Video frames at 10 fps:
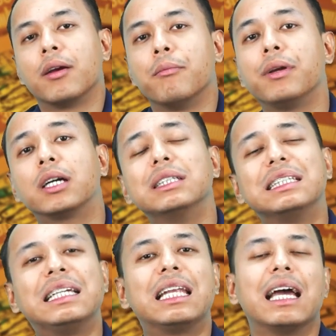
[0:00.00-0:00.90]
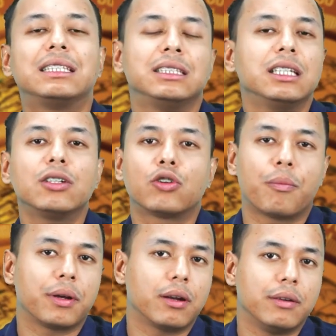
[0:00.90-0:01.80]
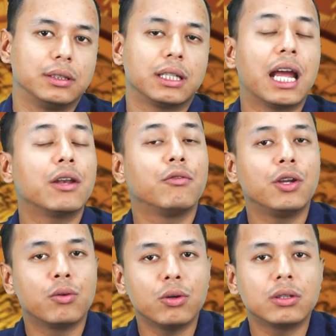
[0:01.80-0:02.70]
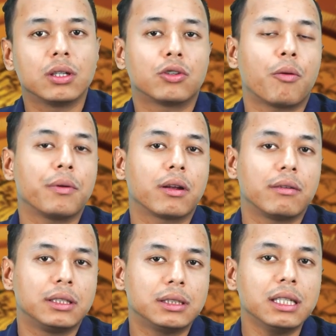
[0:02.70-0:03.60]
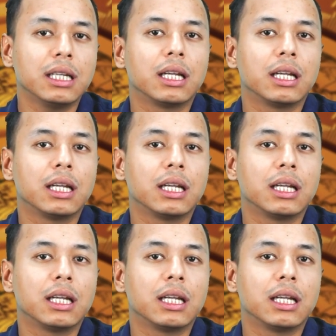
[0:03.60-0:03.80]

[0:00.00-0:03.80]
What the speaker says: Because it lies in the tropical region, and we know the tropical region,